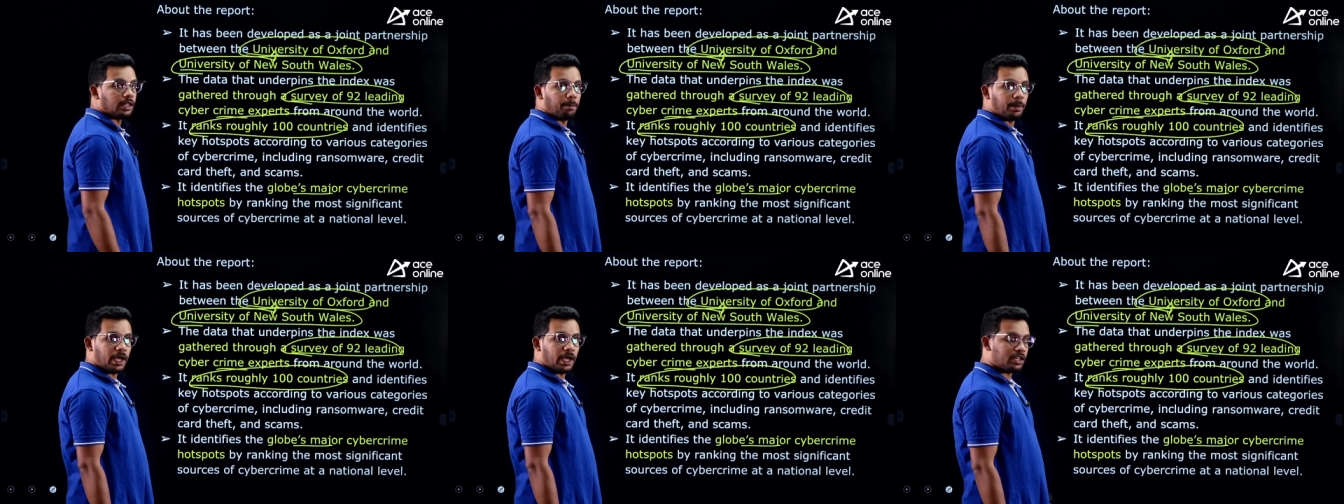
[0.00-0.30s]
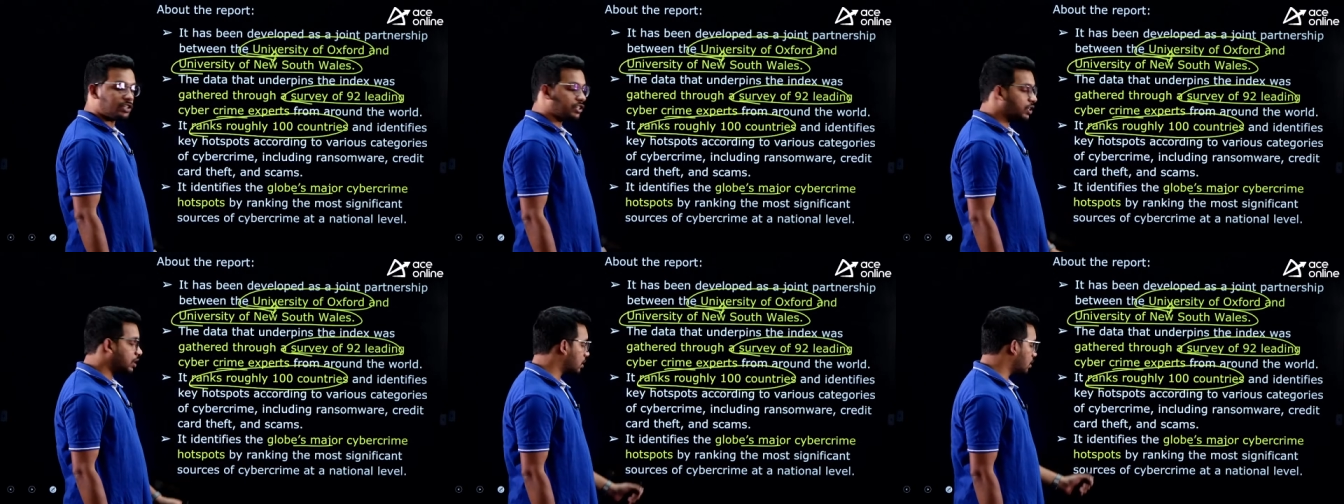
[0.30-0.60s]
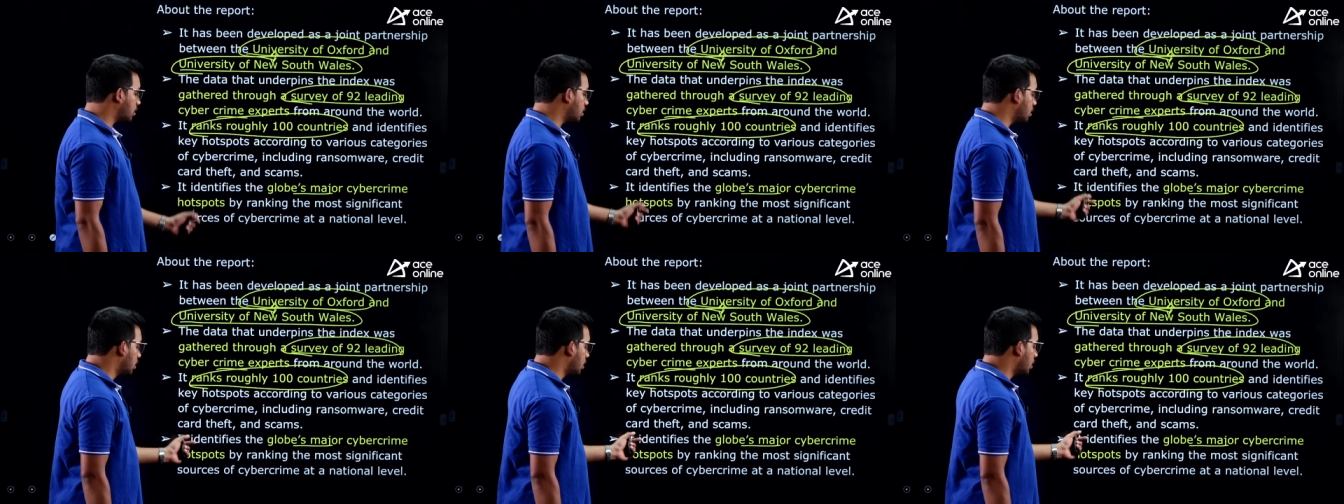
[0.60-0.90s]
the major
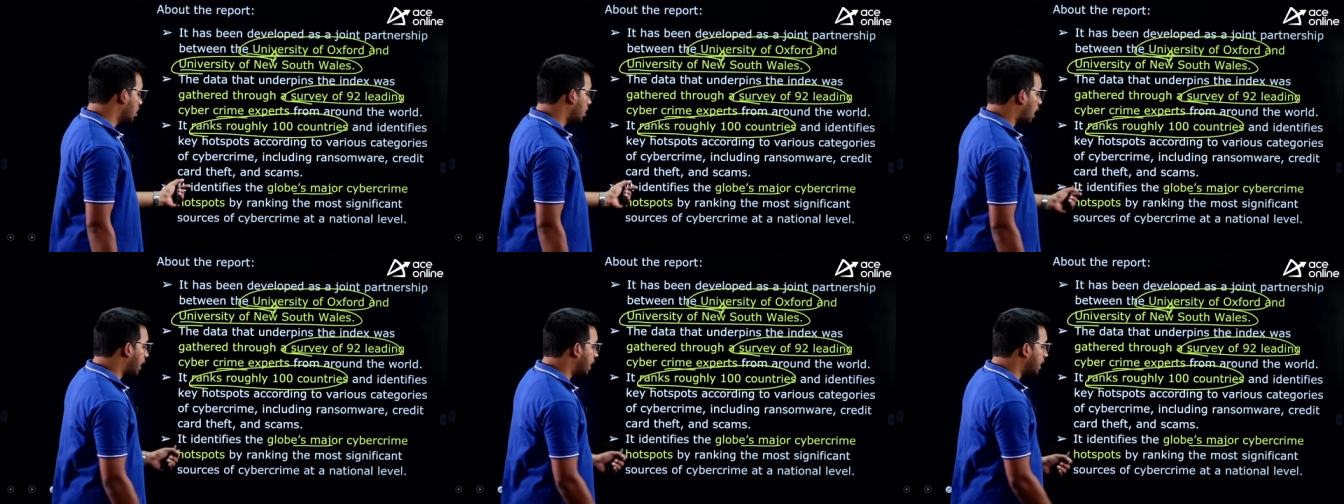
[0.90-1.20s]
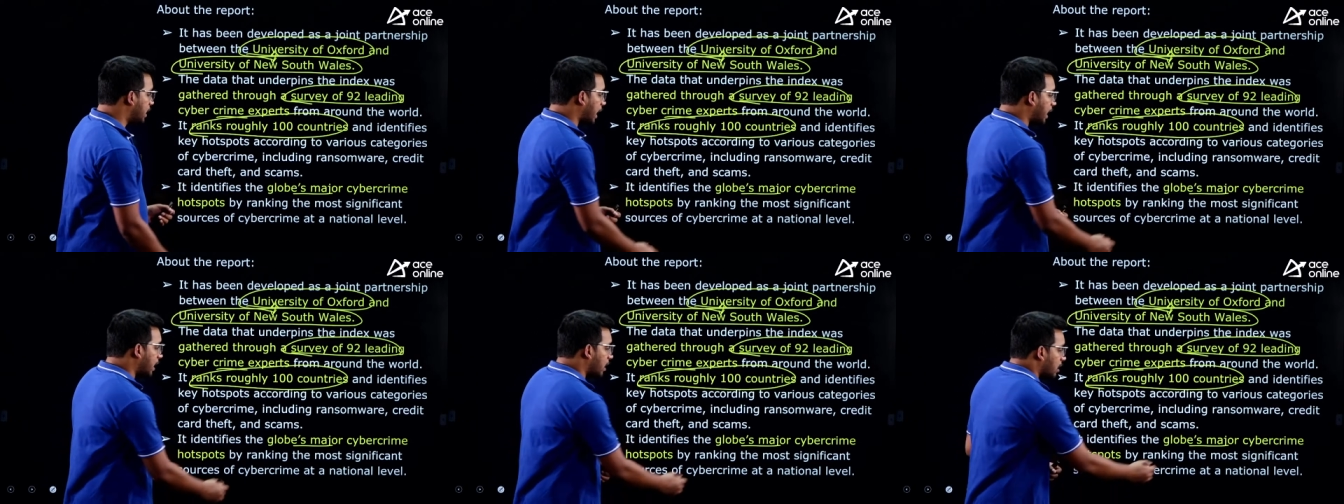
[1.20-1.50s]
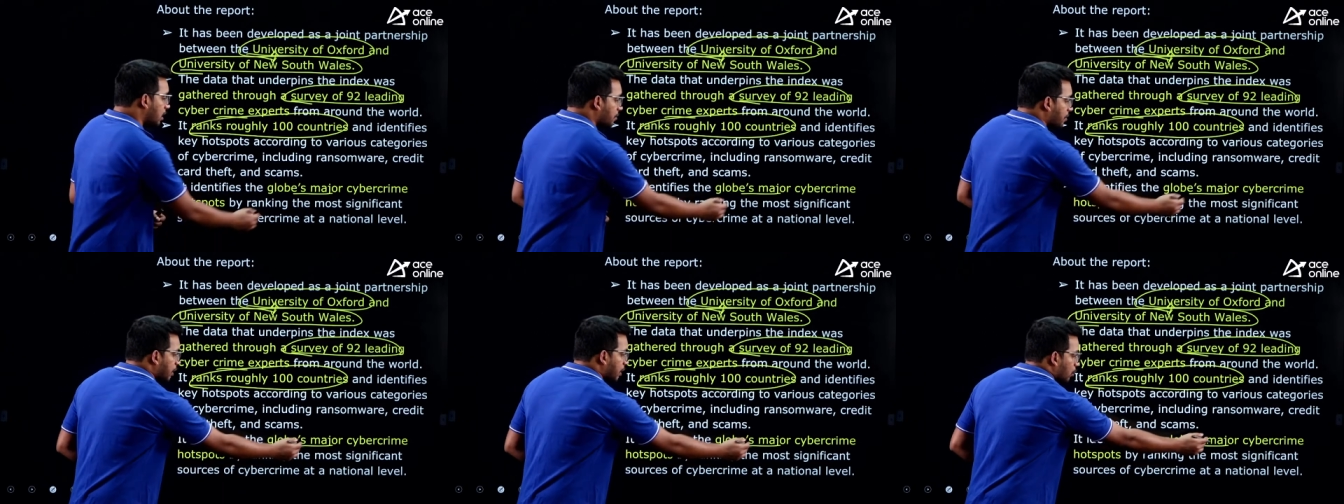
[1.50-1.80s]
it
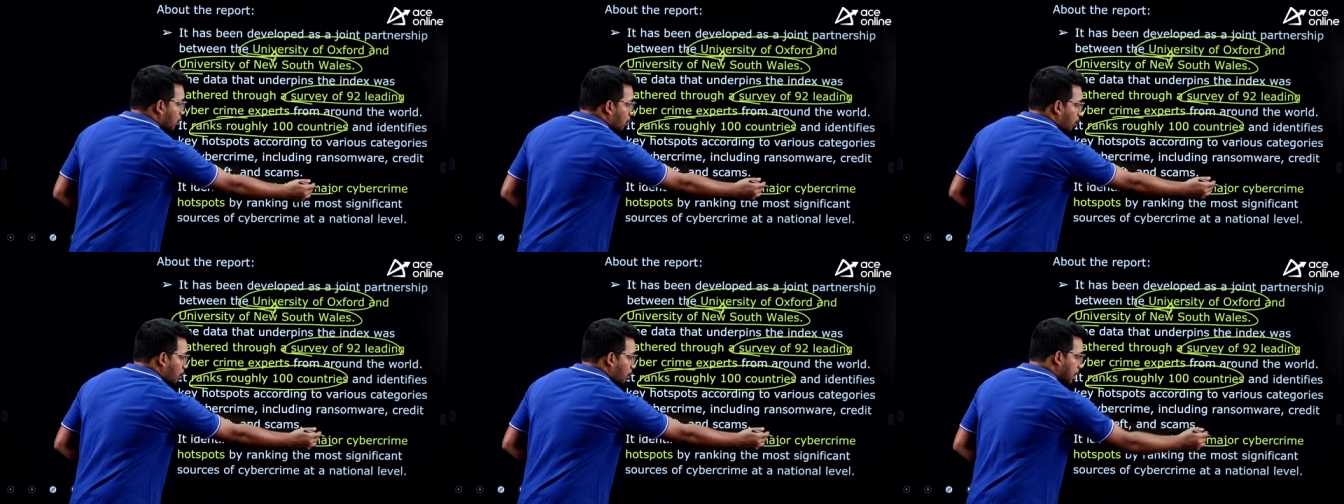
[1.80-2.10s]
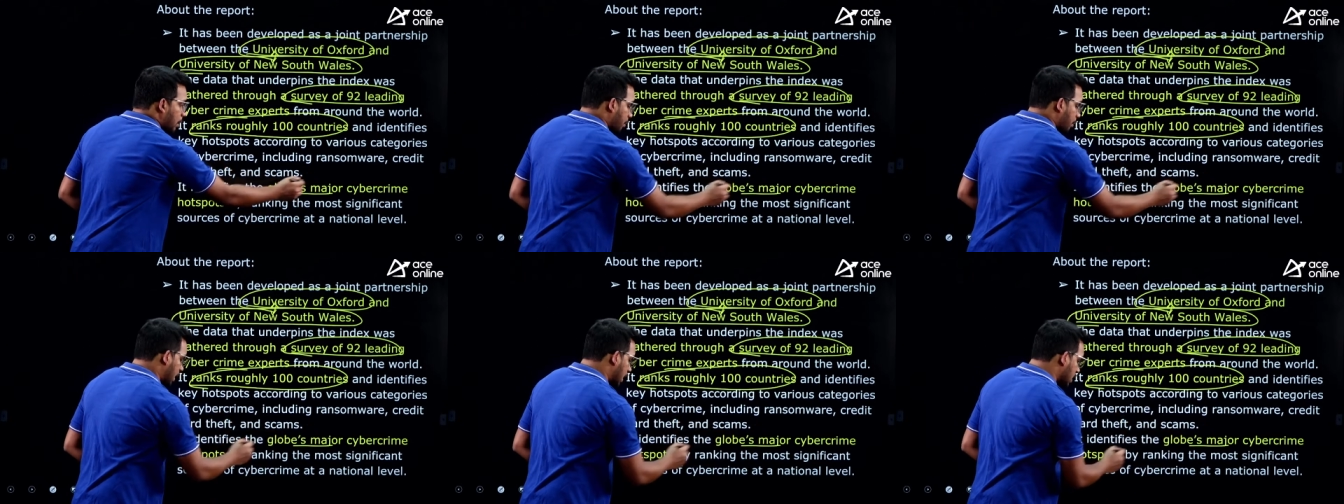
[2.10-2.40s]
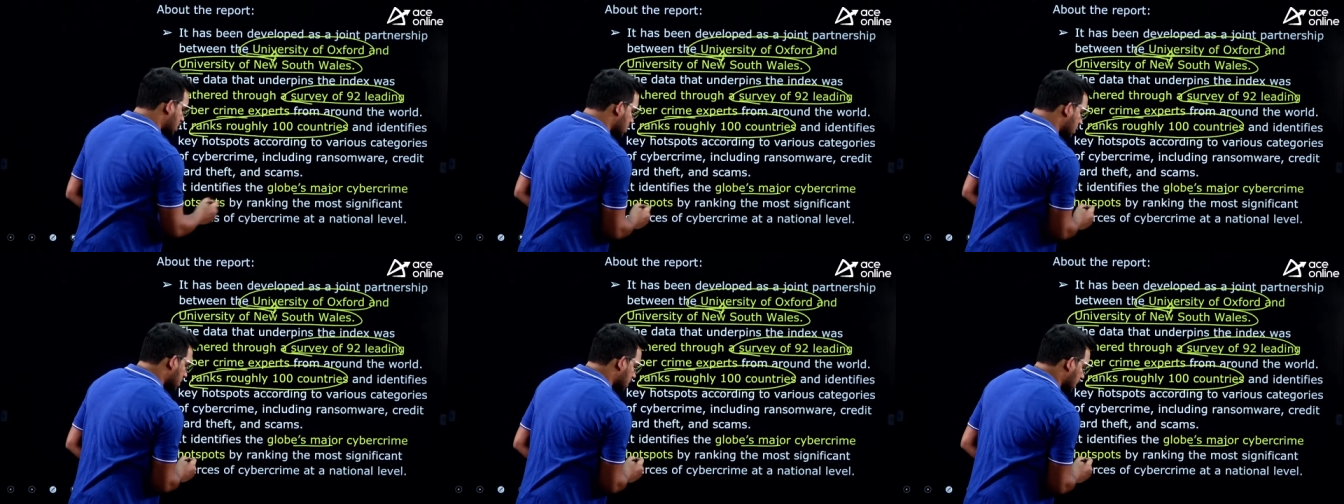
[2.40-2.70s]
identified global
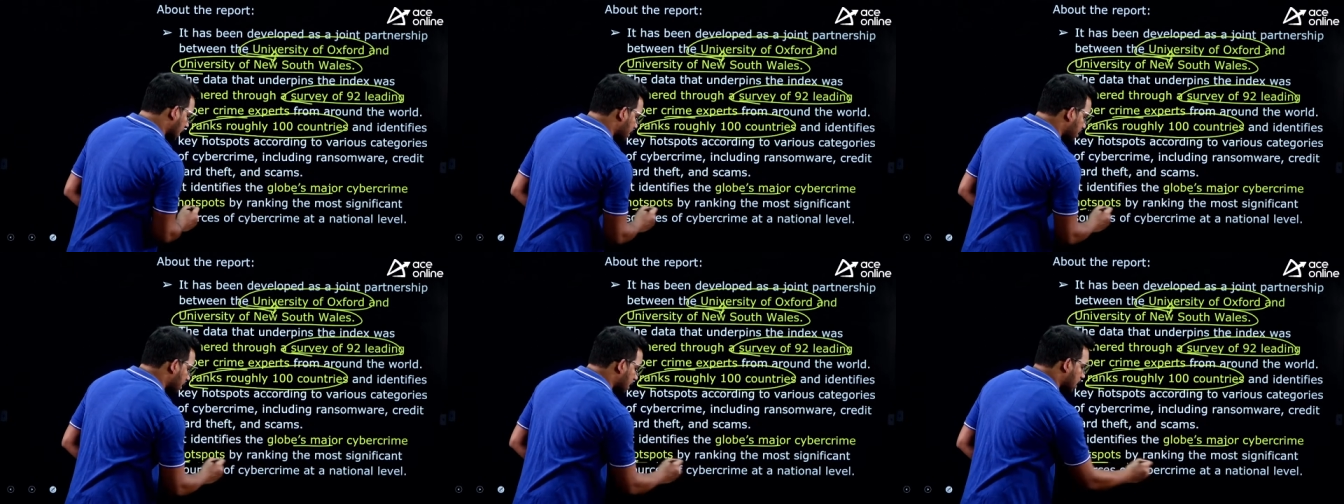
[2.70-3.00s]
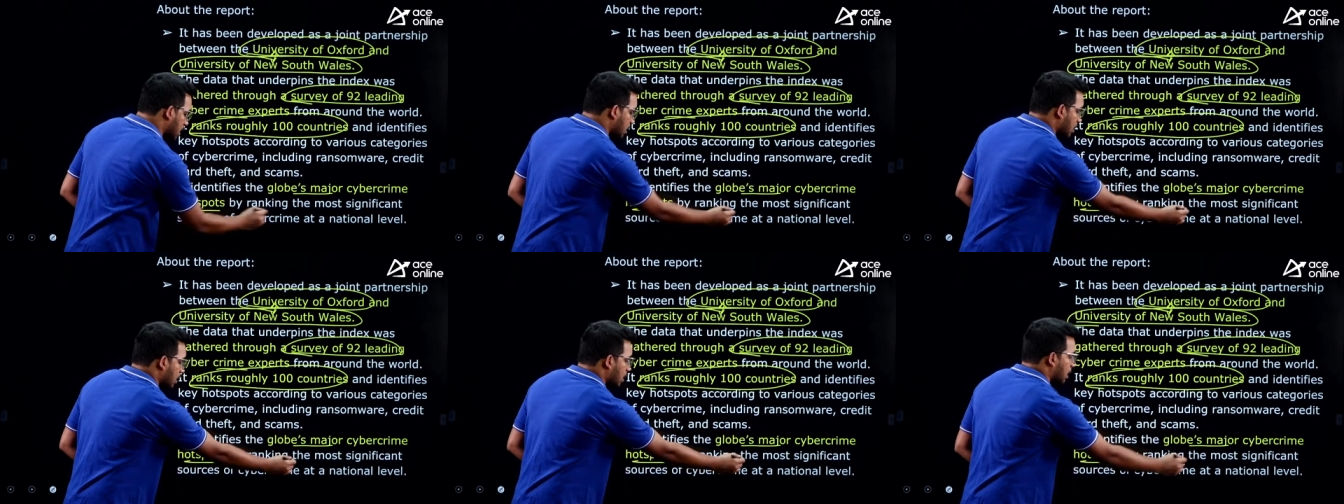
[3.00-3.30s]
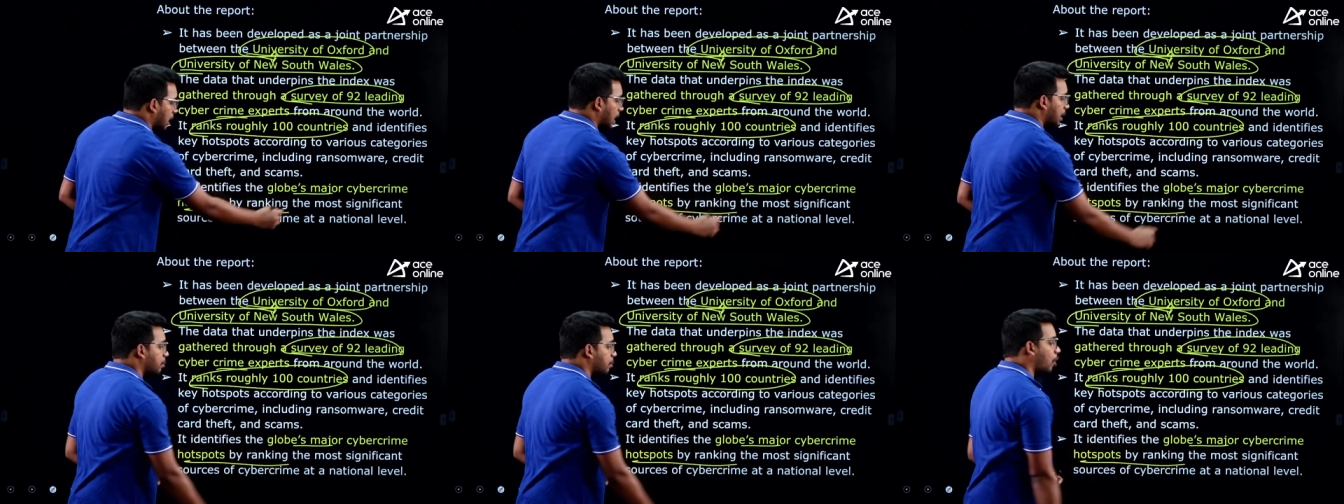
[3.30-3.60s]
major cyber
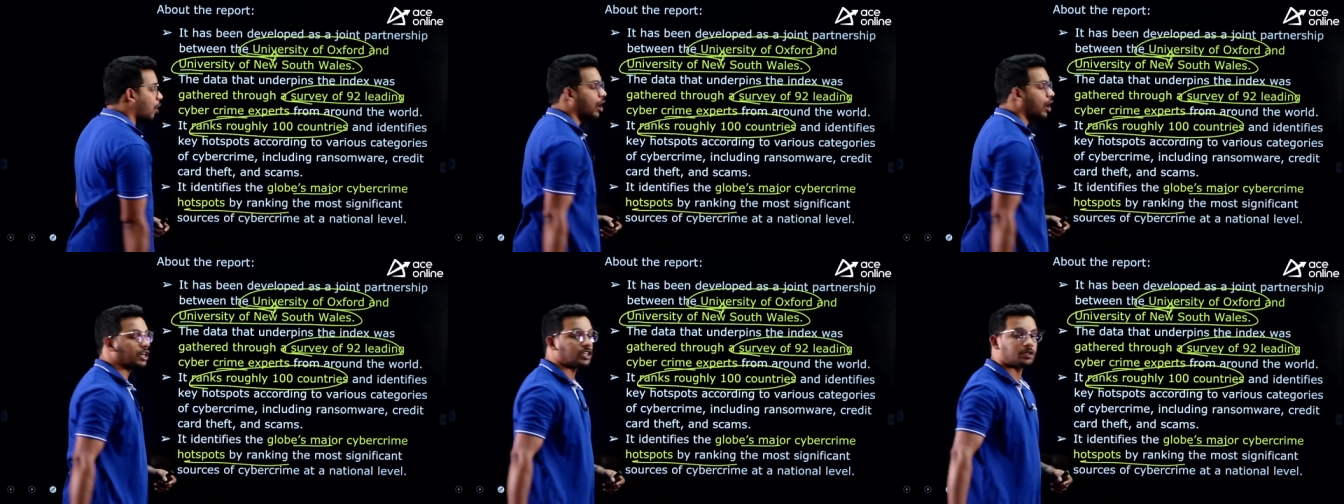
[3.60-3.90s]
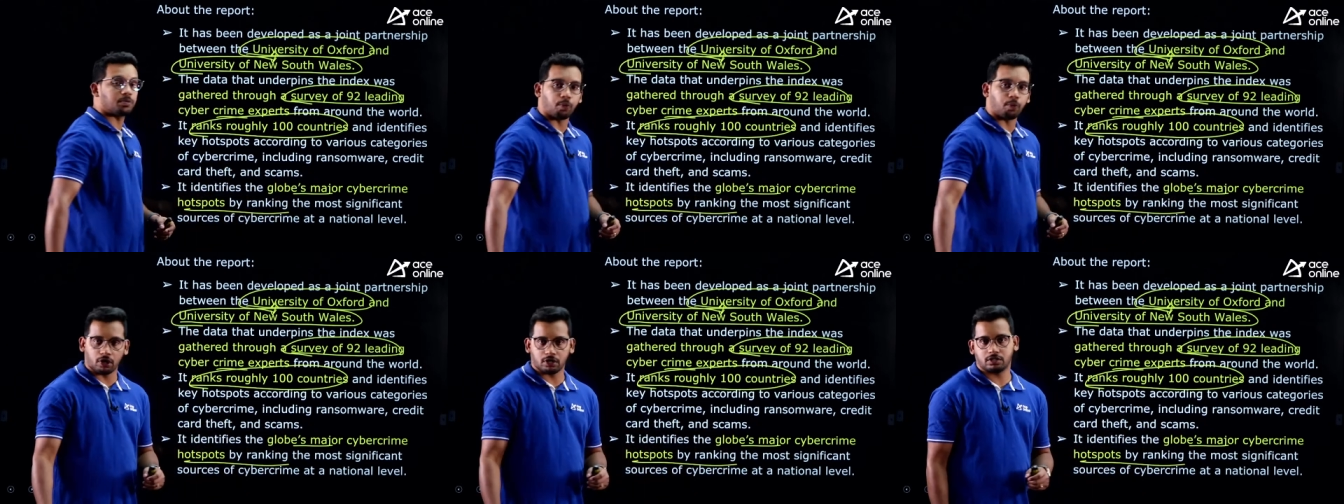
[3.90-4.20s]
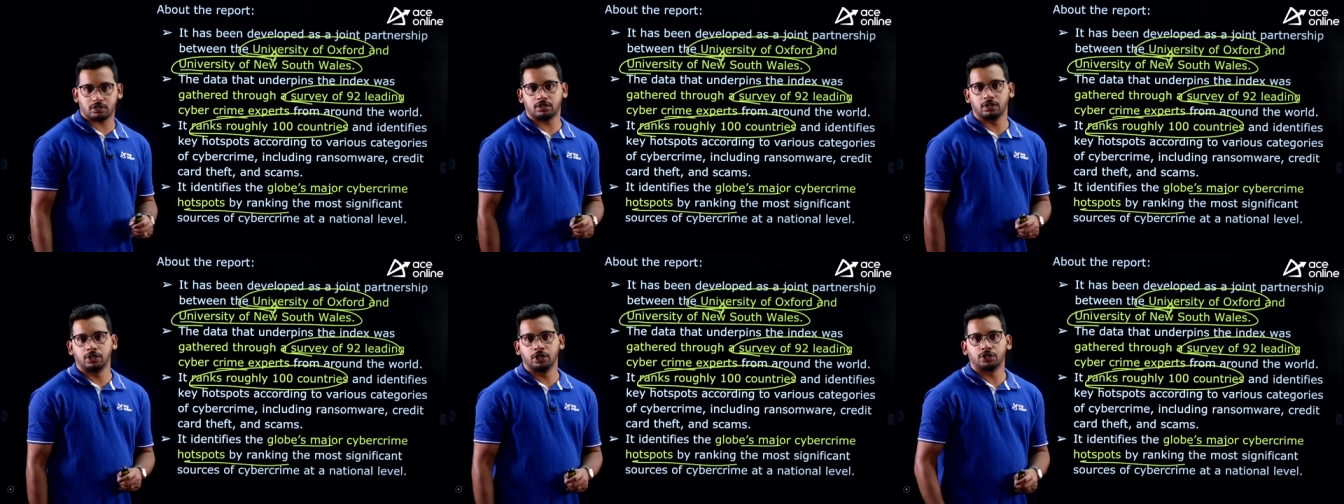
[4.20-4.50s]
crime
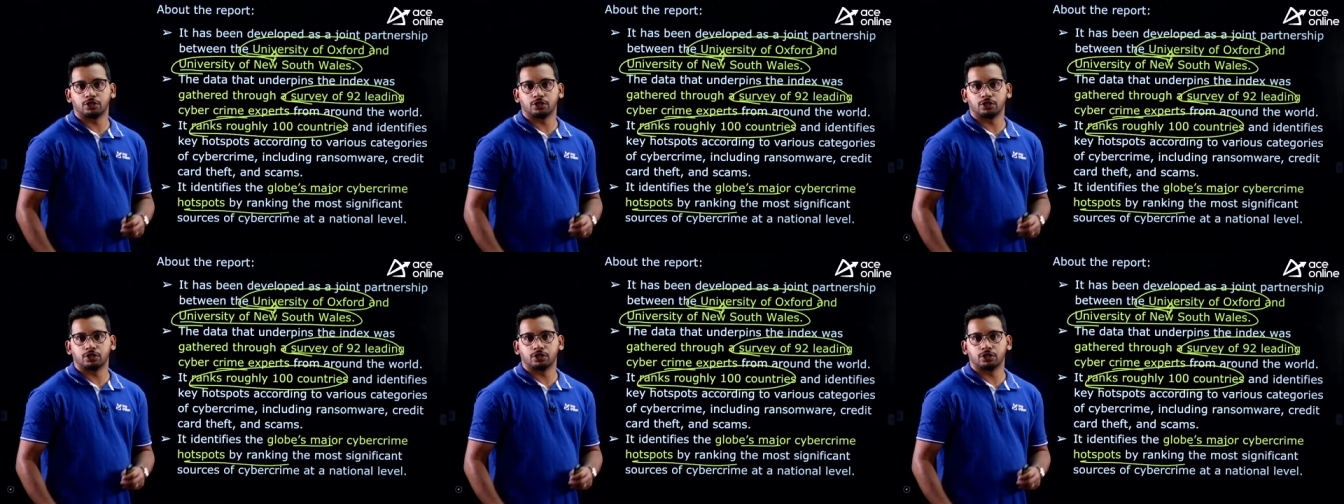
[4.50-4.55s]
hotspots.